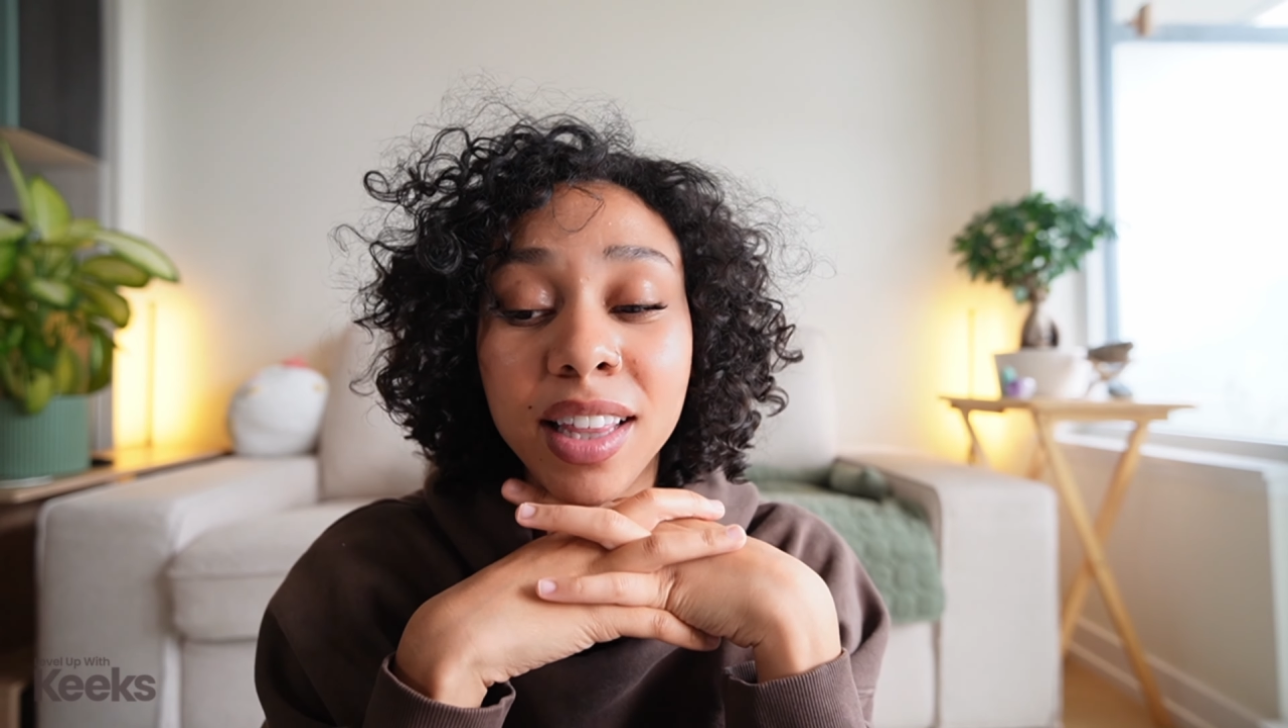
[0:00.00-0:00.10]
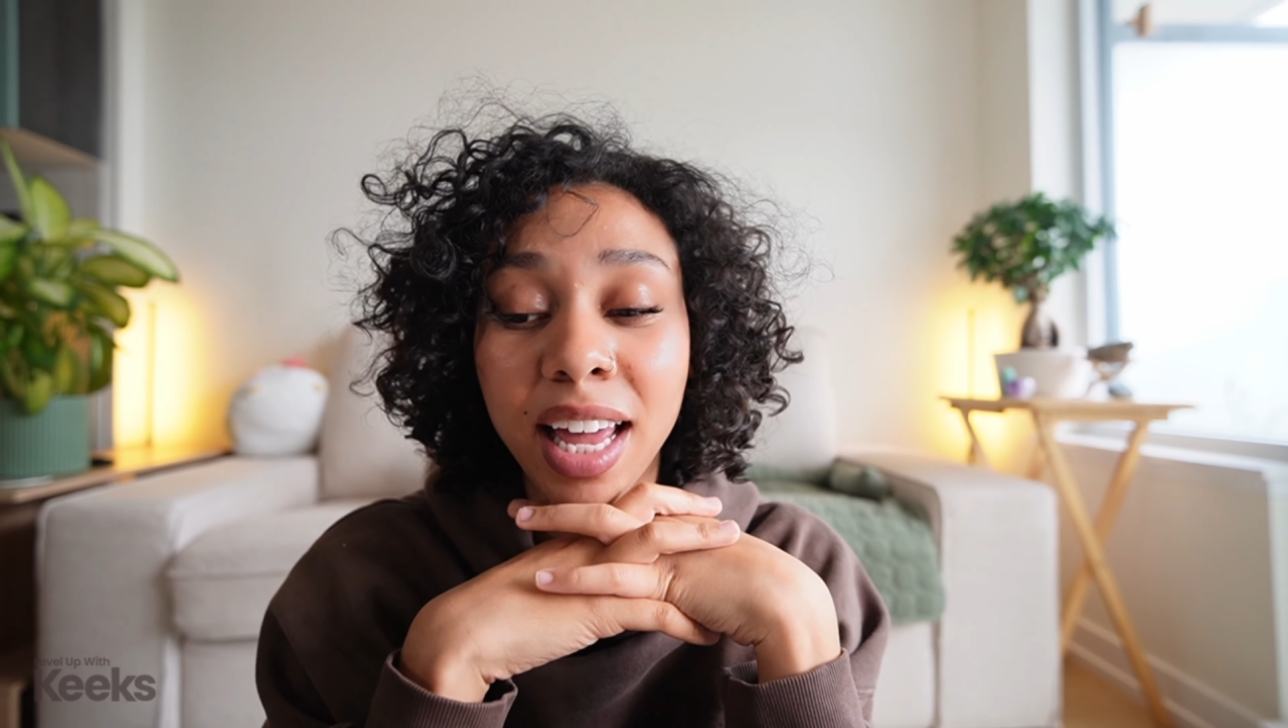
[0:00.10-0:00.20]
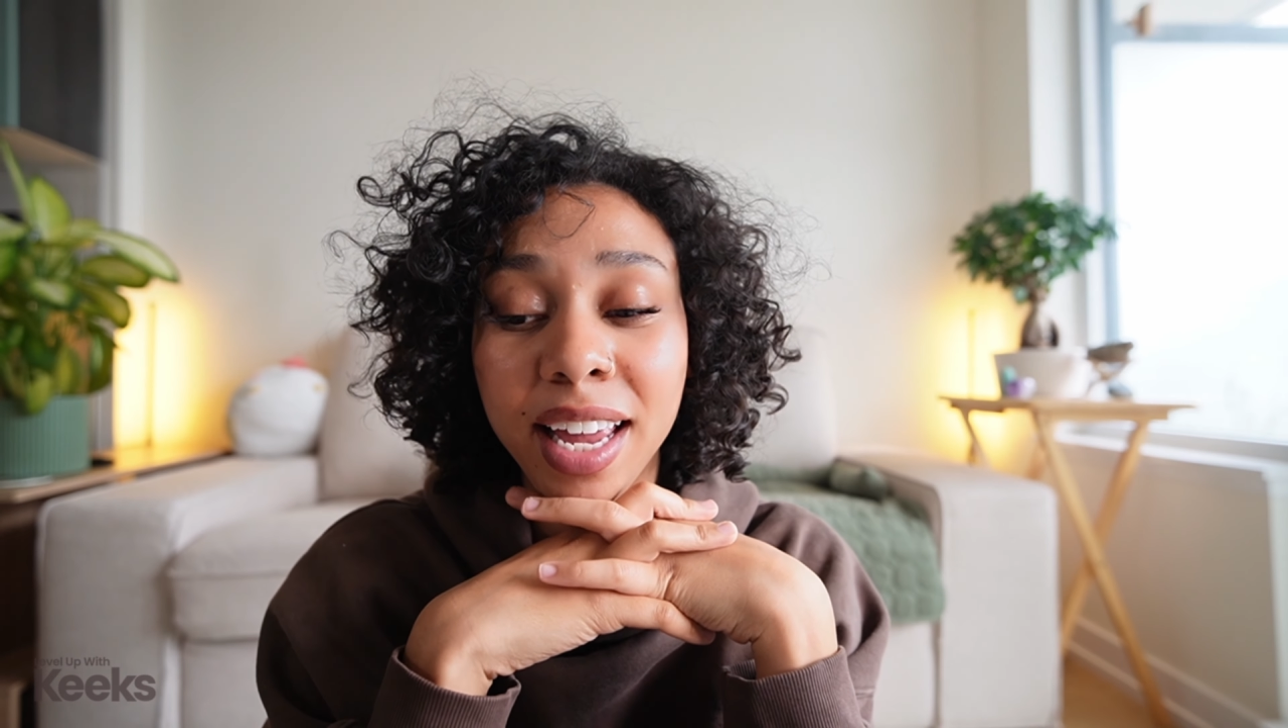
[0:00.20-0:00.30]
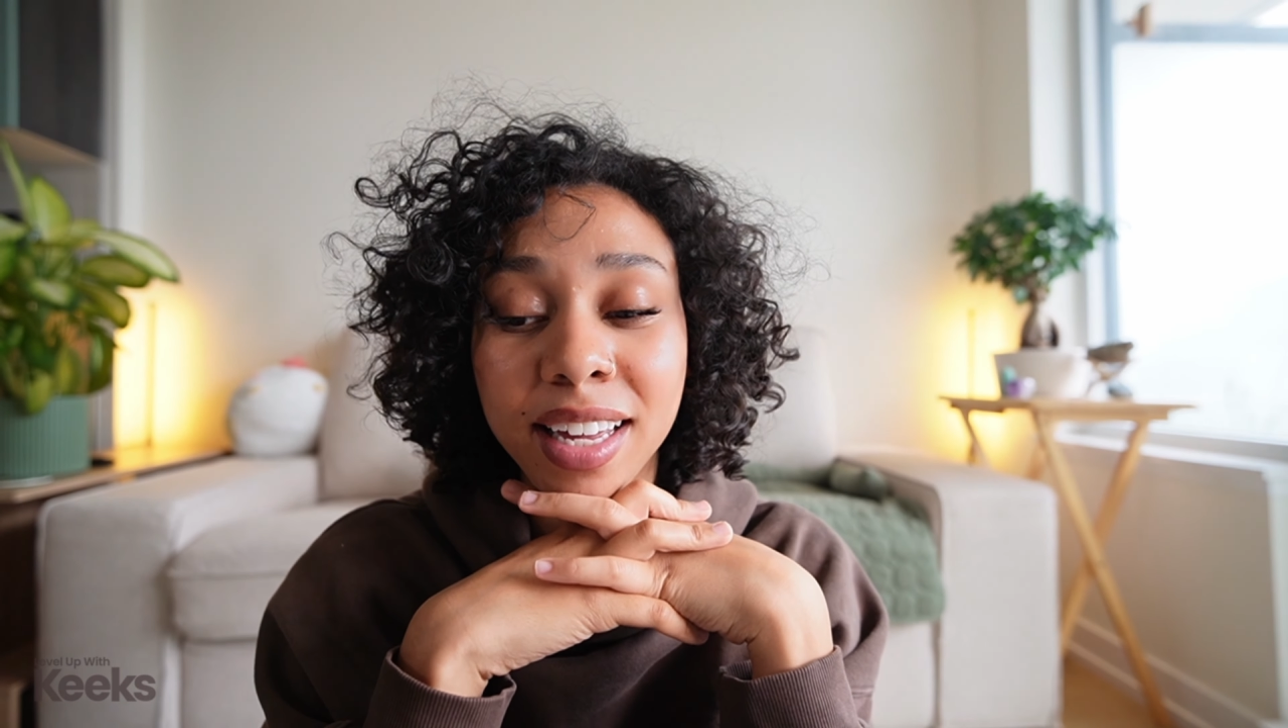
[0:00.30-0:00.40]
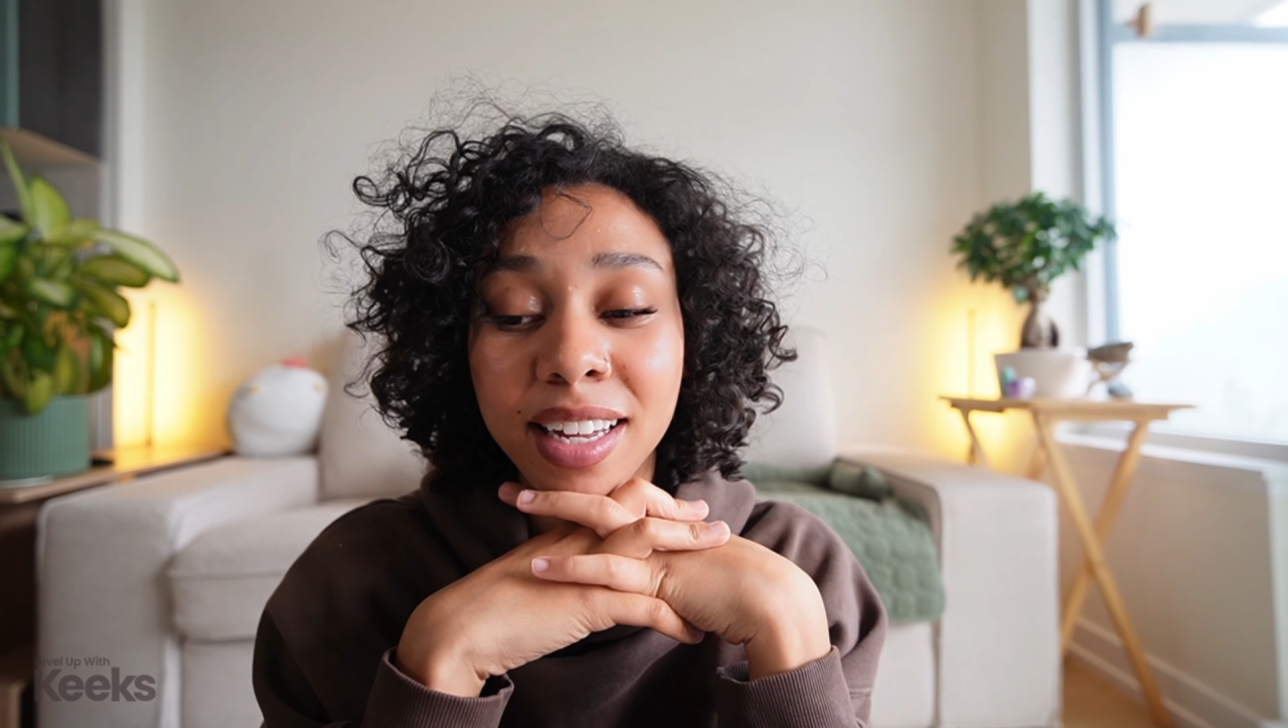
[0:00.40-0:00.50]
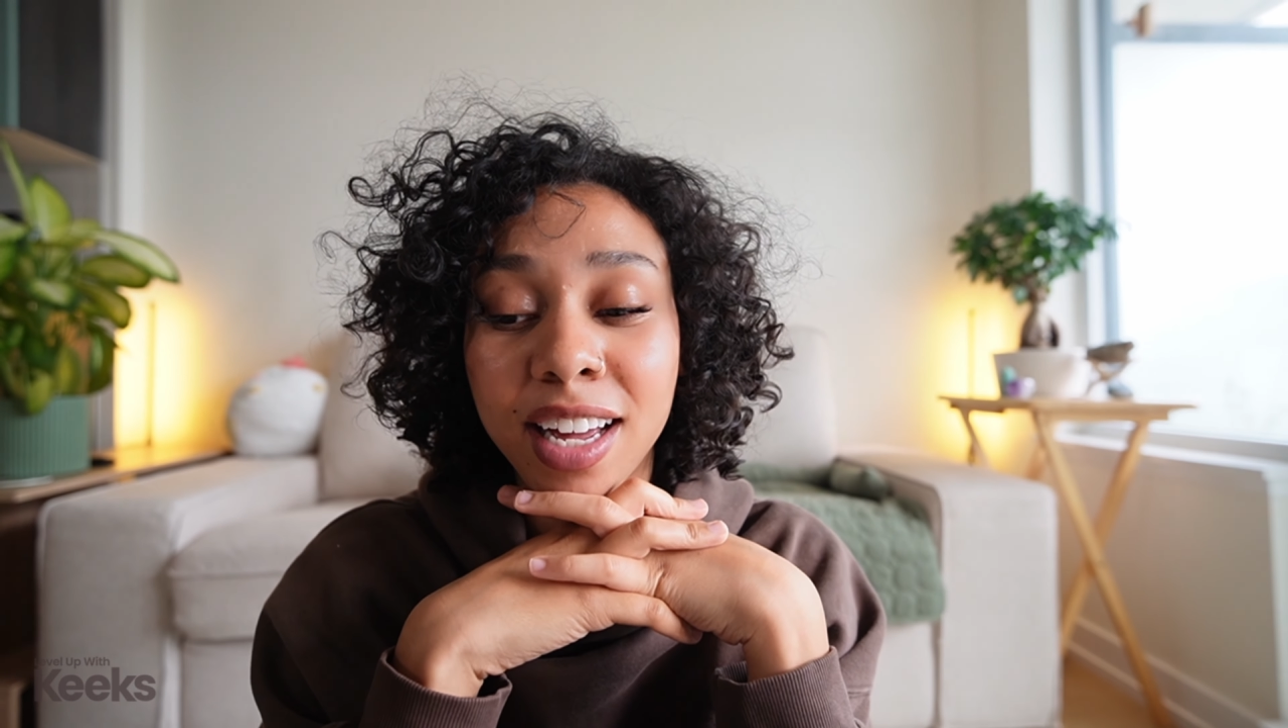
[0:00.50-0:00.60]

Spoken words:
like